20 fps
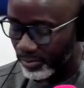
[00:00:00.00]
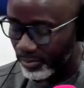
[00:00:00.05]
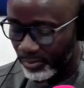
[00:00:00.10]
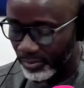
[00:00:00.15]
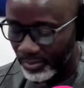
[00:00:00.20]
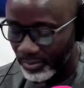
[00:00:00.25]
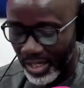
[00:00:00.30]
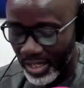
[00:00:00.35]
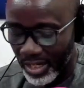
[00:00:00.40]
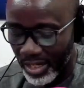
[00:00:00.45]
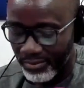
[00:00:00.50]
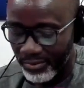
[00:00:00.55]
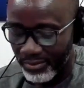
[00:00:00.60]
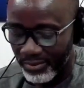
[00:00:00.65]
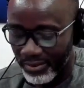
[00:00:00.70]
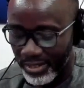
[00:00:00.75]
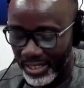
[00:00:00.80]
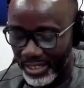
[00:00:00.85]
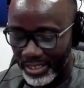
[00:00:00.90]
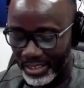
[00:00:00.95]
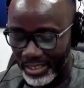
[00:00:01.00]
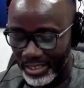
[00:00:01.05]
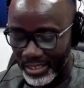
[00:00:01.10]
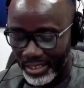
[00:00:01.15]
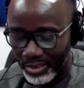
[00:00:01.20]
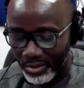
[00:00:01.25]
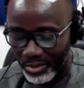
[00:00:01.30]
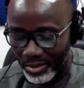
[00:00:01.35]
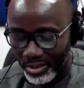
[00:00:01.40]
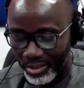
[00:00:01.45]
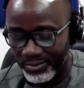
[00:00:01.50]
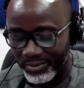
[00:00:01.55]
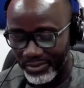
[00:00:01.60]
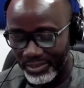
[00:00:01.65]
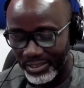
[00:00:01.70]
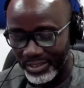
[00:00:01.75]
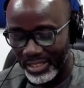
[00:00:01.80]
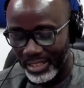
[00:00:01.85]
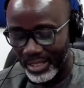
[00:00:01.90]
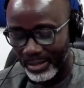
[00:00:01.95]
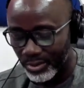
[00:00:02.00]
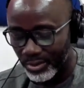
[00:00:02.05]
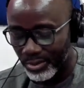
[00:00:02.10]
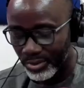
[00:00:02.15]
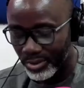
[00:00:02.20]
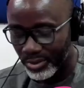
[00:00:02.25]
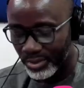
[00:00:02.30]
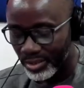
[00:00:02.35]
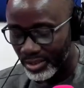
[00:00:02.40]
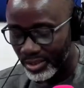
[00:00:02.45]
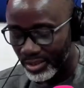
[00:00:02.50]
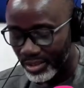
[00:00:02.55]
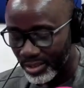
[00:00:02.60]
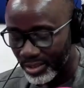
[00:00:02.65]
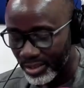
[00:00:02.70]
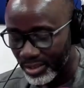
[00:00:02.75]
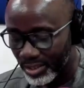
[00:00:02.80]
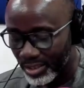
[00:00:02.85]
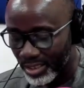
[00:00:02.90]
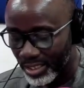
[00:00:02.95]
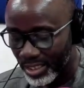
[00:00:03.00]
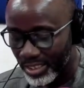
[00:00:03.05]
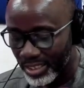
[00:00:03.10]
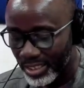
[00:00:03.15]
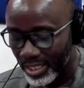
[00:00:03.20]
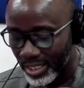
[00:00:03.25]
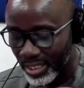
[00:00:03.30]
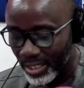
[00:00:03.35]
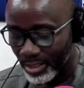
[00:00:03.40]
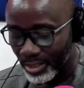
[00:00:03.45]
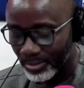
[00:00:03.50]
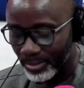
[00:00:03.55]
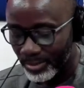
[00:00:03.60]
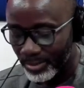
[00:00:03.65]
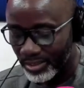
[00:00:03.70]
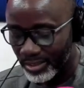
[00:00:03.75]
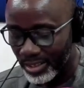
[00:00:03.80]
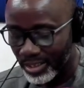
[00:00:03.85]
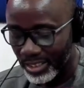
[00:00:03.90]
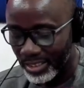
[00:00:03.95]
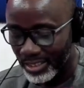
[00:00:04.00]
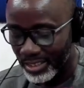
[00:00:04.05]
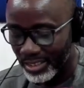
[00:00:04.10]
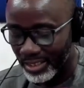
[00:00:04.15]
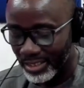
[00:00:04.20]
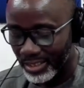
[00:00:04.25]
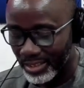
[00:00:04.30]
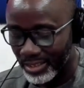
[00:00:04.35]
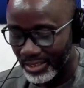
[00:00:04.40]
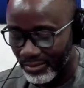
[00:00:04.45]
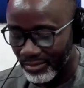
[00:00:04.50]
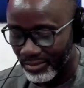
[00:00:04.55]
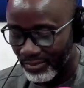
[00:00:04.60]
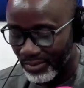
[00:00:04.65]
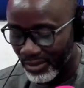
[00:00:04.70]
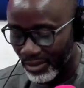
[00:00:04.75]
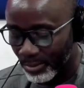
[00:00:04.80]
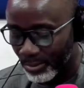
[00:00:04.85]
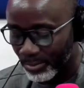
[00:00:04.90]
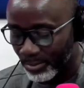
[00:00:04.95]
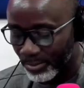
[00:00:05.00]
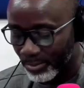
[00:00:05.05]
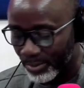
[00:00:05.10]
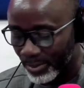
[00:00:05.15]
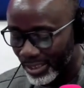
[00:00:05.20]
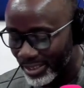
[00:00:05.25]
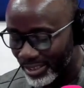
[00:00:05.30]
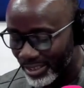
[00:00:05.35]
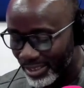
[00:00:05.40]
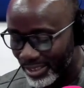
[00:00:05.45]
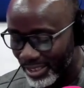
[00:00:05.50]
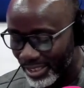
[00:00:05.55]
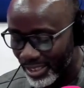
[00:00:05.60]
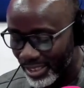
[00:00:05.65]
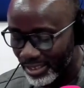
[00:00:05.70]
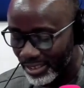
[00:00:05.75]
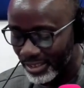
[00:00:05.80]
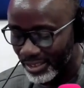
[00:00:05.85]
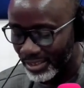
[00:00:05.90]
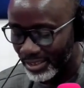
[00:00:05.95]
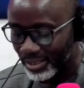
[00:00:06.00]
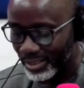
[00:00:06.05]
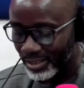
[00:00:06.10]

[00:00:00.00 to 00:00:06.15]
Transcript: However, the cognitivist approach then helps learners develop understanding